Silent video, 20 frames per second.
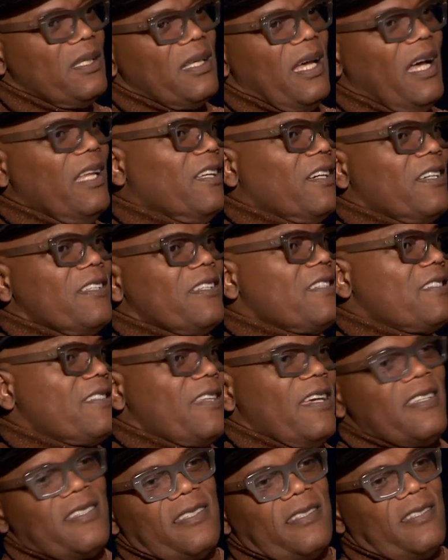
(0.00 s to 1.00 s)
And I look at this
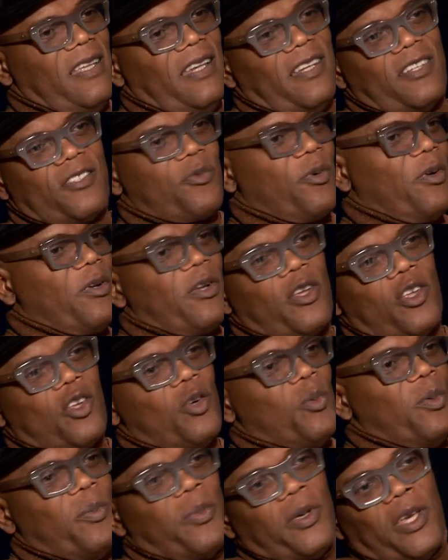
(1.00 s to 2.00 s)
as an extraordinary
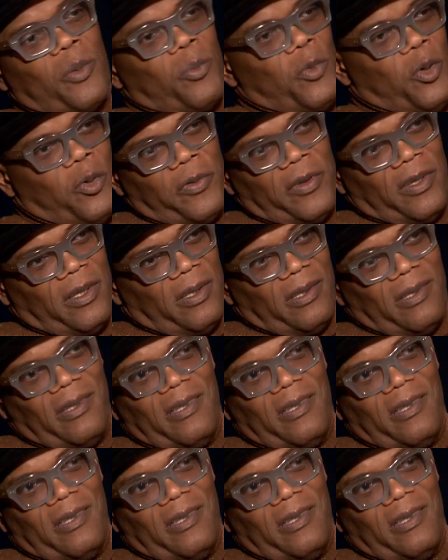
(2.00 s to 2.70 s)
human being movie.